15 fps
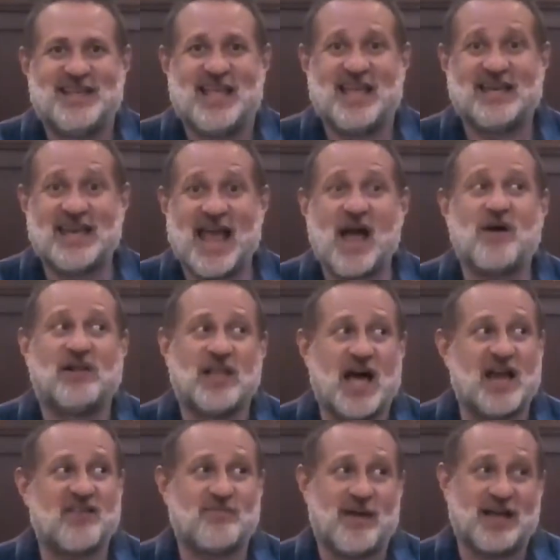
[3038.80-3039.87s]
And now a
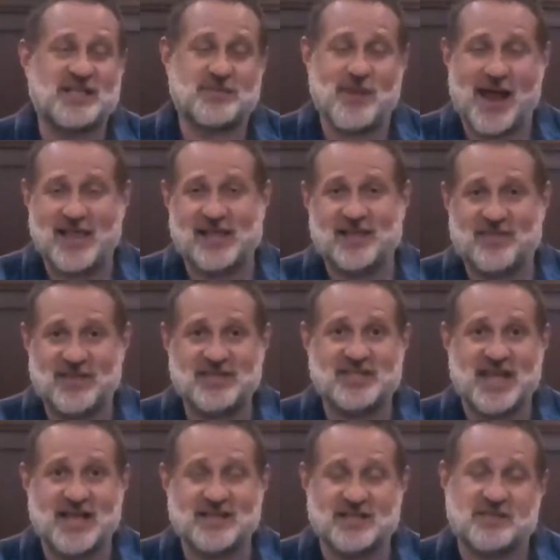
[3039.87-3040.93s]
lot of my smiling these
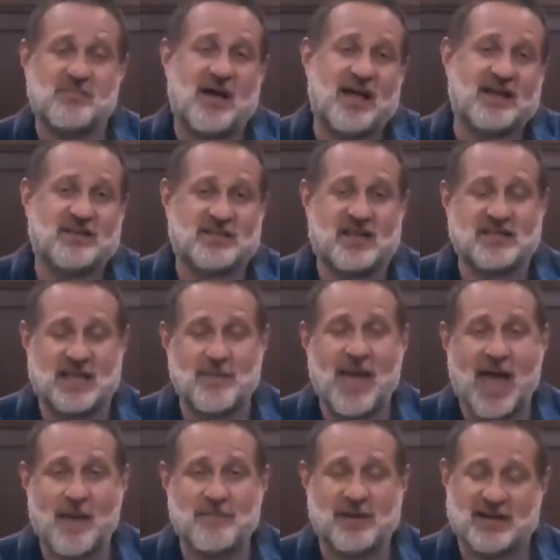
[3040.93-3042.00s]
days is smiling just because I'm
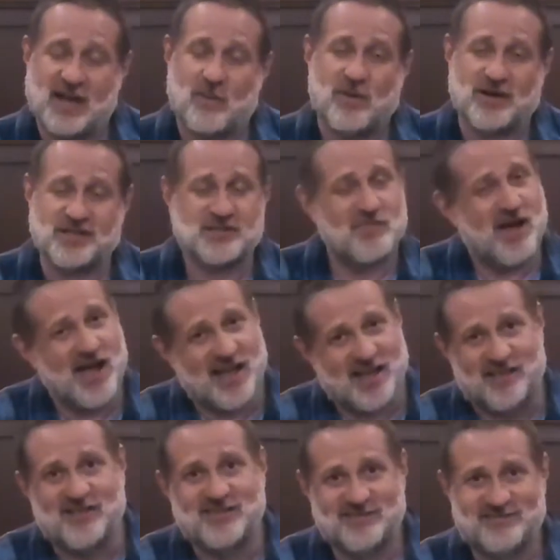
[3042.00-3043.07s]
happy and I want to
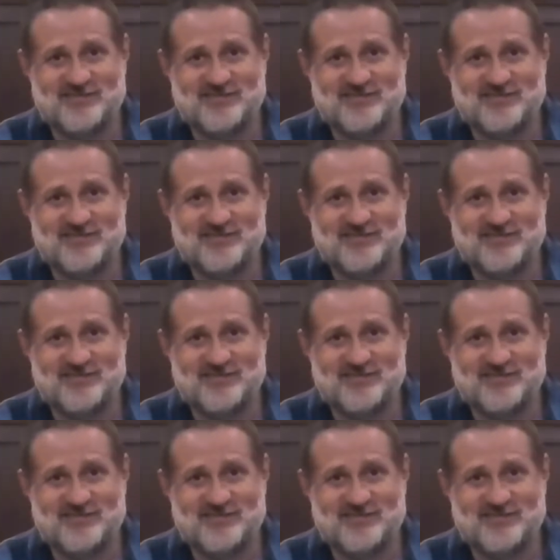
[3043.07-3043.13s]
smile.